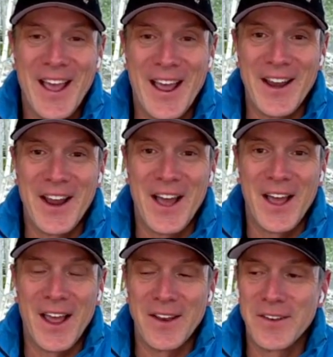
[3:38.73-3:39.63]

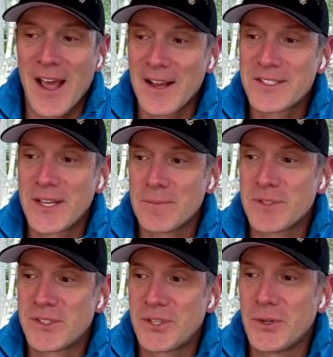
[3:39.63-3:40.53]
and Dak
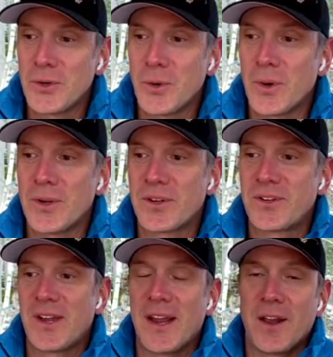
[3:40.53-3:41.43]
seems to
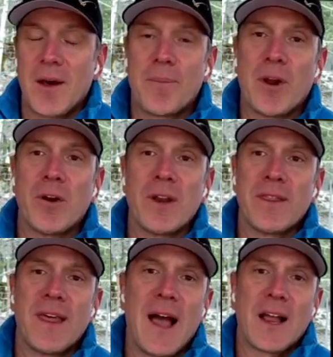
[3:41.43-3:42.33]
stand up
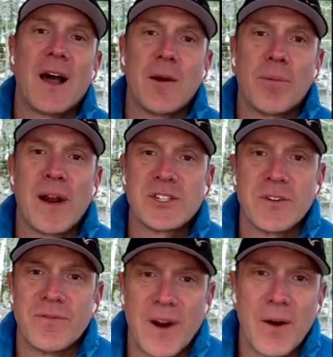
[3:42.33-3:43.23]
underneath that kind of
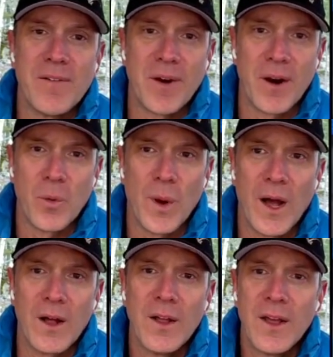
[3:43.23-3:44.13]
pressure very, very
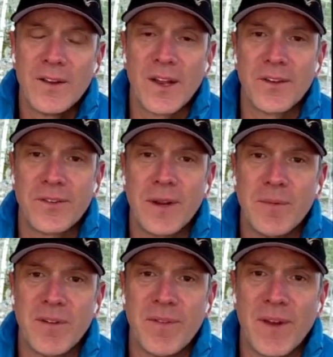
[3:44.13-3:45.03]
well. Doesn't seem
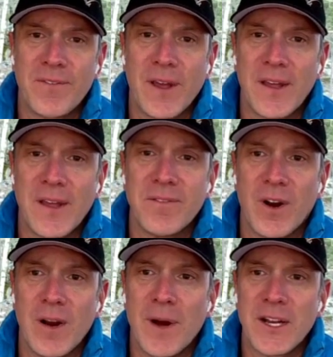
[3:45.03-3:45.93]
to phase him
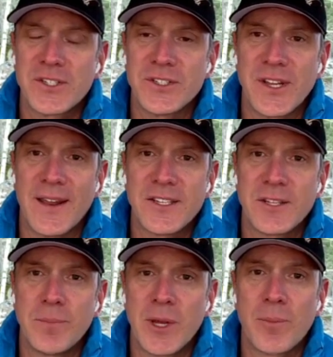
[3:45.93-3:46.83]
very much, and that's
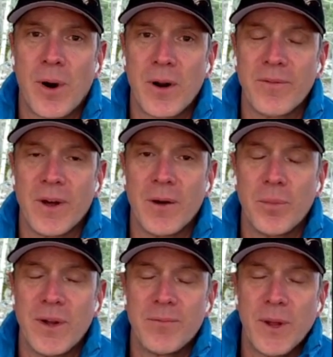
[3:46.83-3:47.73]
a big part of
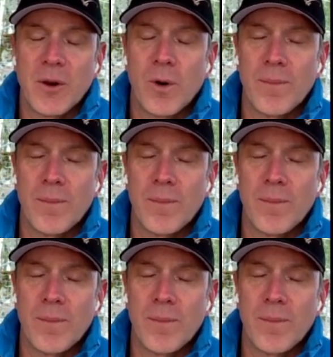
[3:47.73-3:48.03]
playing